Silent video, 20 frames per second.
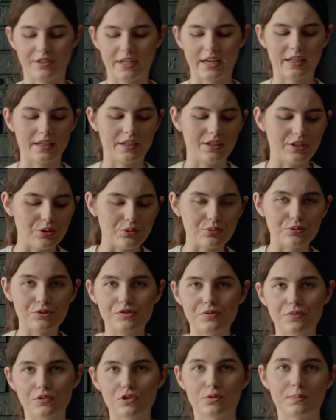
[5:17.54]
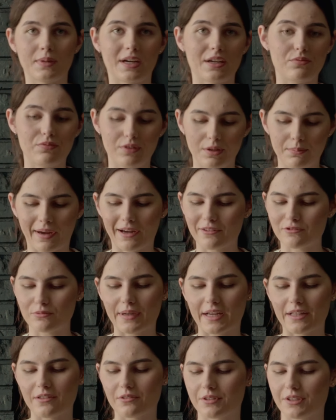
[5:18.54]
that I use for my V-mount
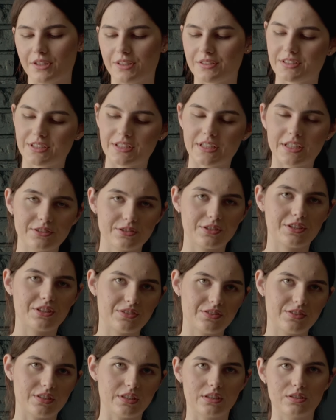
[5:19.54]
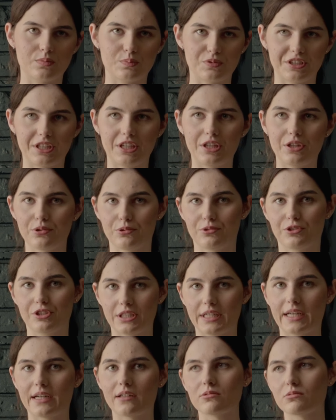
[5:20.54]
batteries, and as you can see, it's pretty huge.
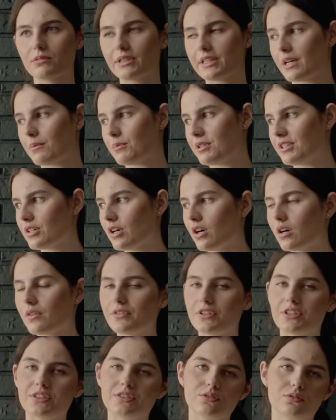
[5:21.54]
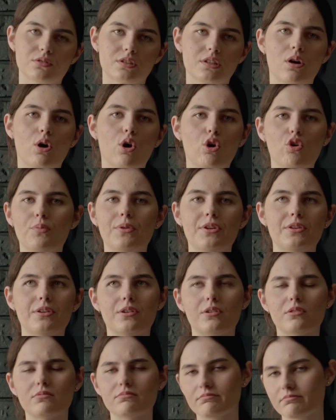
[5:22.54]
Now, when I'm in the office or at
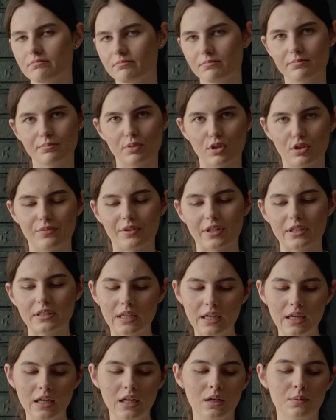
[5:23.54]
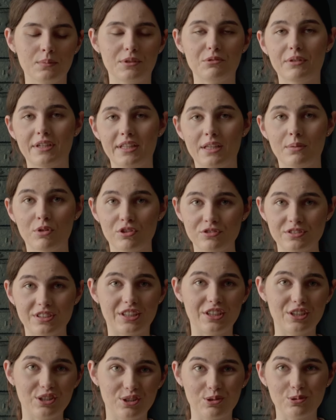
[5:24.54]
home, perfect. But when I'm on the
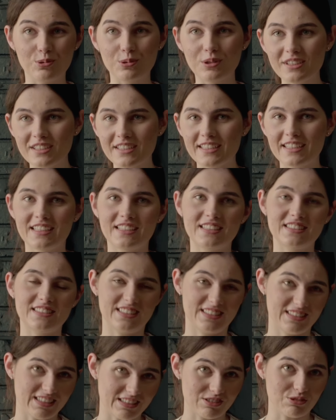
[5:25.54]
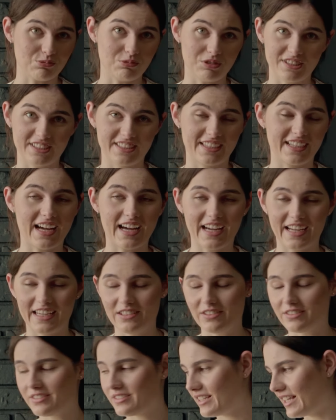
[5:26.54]
go, this doesn't work. I
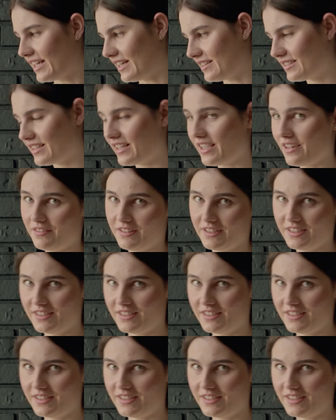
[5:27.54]
just can't carry